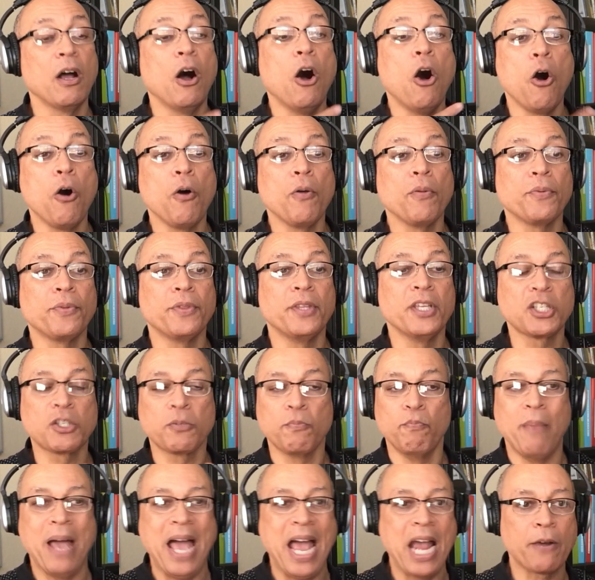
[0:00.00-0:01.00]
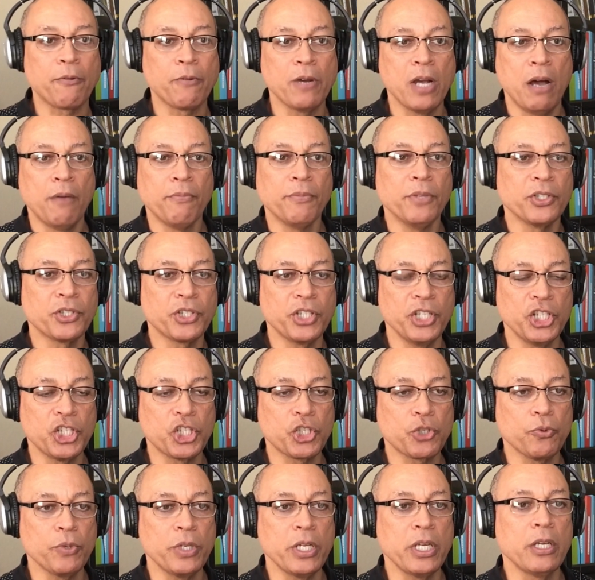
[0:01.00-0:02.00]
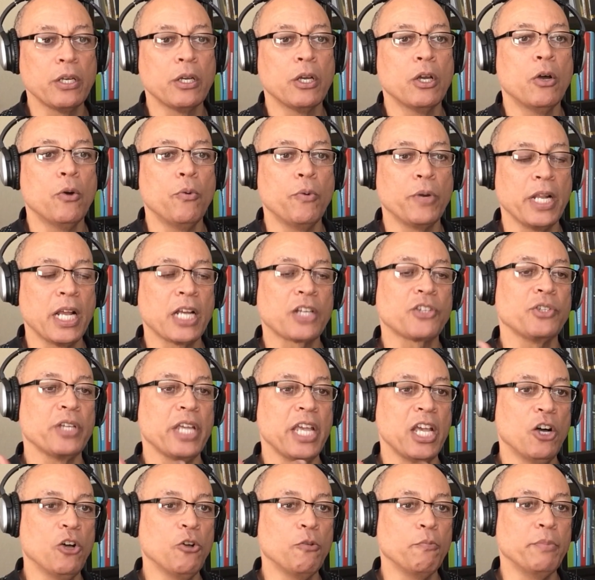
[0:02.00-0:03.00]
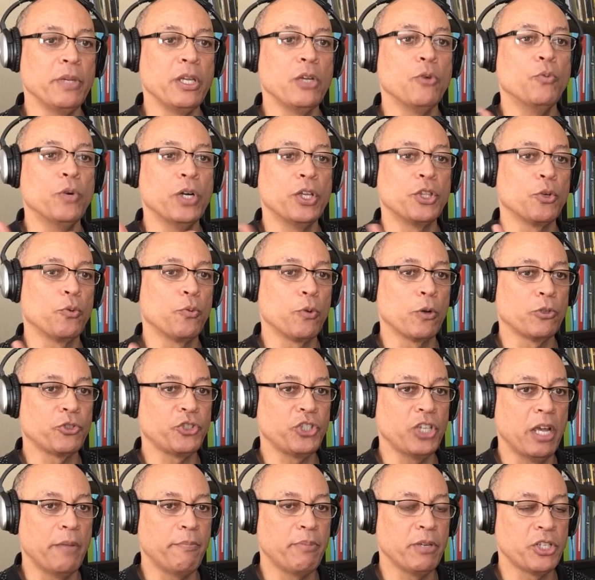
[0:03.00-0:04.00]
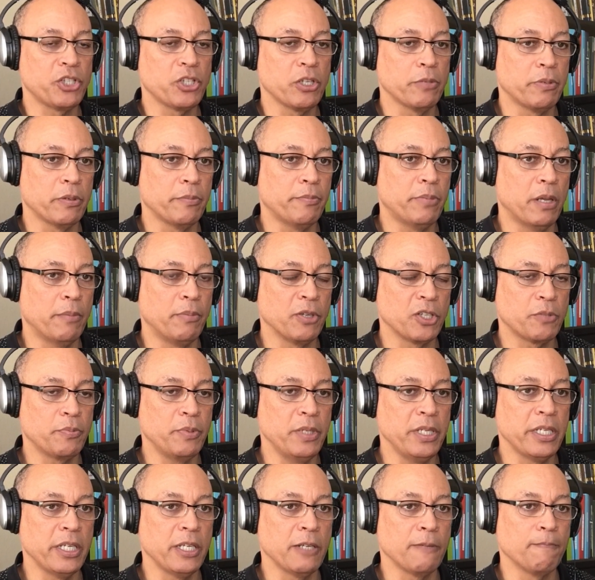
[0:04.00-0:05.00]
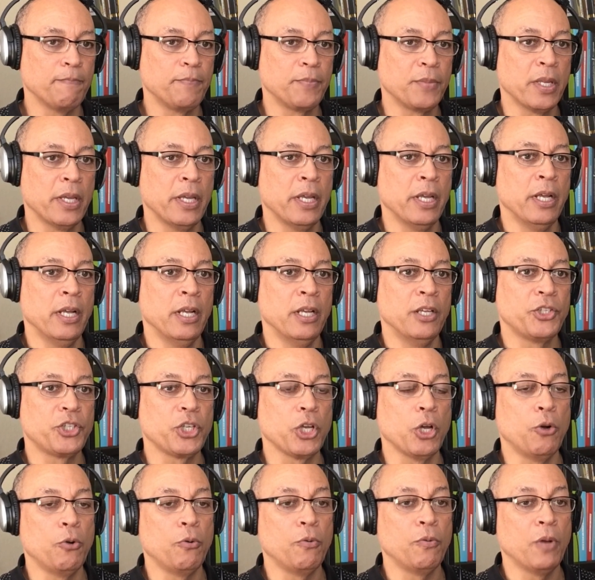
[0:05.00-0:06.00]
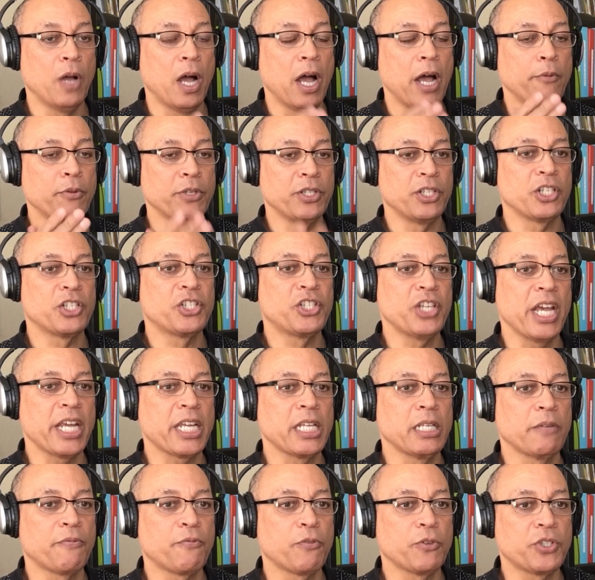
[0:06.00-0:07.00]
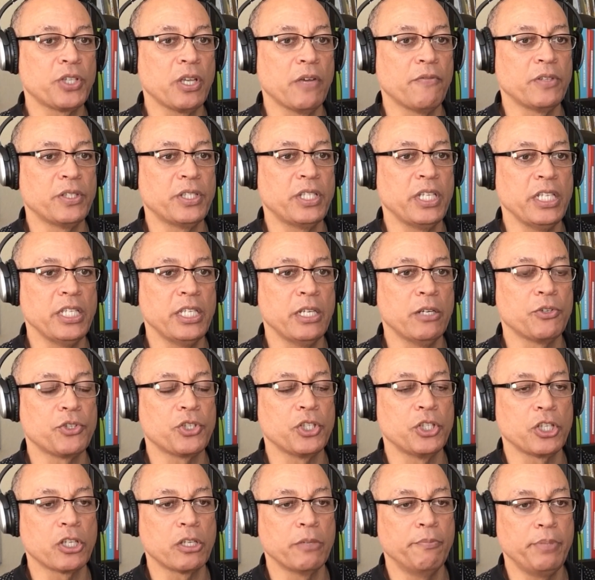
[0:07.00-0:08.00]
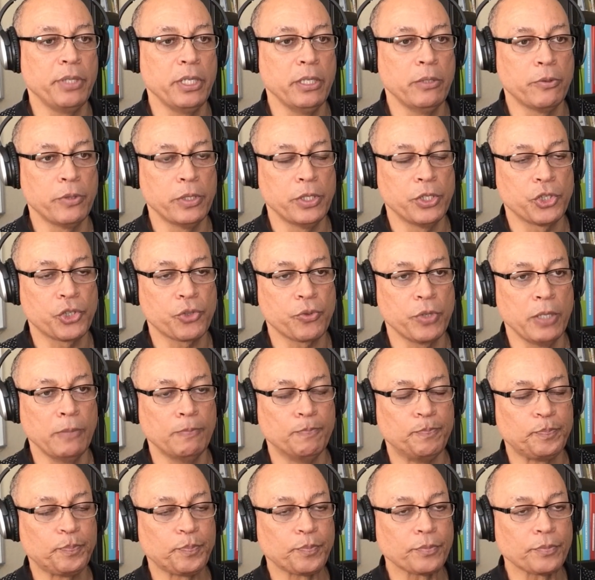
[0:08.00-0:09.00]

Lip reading: all this background, this history would actually help me win the World Championship of Public Speaking. So I was executive for 17 years in the computer industry.